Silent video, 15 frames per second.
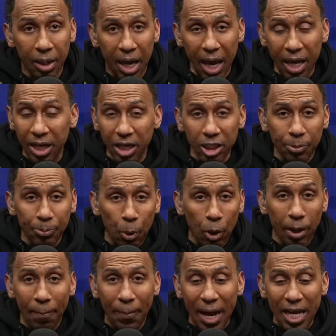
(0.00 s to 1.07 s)
And in the
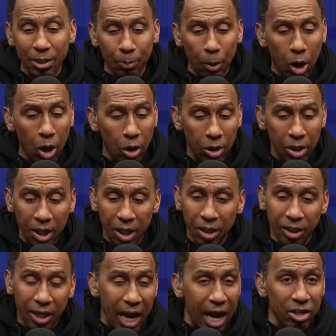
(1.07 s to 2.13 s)
sport of baseball,
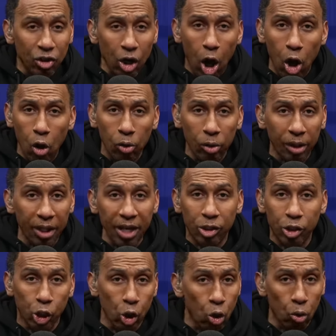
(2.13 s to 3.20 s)
there's only
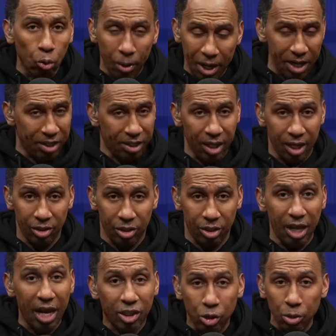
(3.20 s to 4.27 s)
two reasons
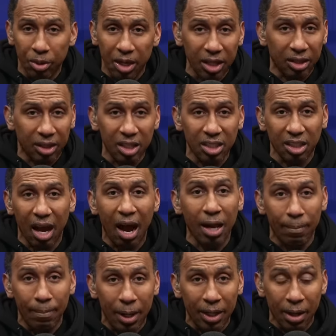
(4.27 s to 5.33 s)
that you get this kind
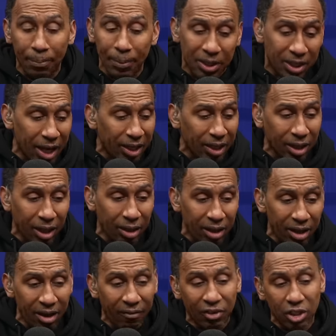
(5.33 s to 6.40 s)
of money,
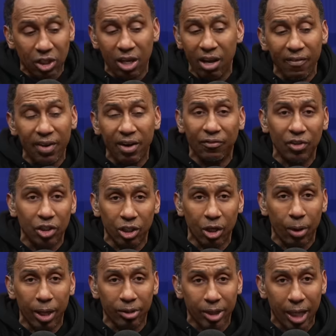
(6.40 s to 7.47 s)
particularly if you're
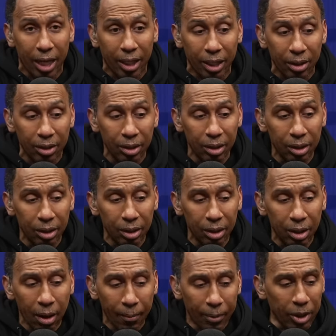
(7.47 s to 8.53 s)
Shohei Ohtani.
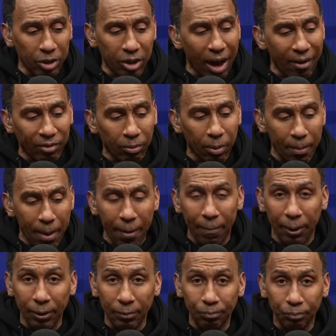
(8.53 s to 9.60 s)
Because you have to
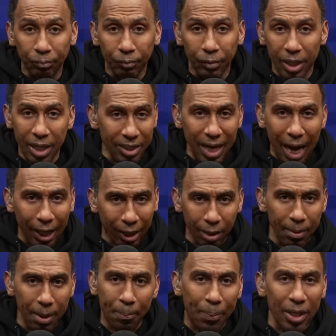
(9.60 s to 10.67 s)
remember, he's not going to
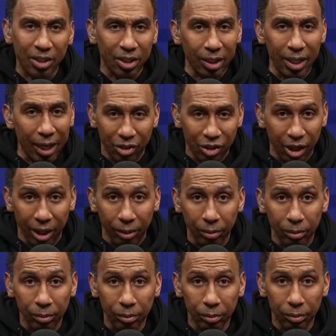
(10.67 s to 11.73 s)
be pitching next year,
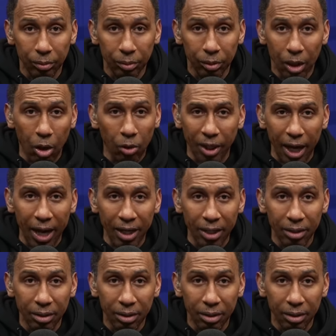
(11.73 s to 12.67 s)
okay?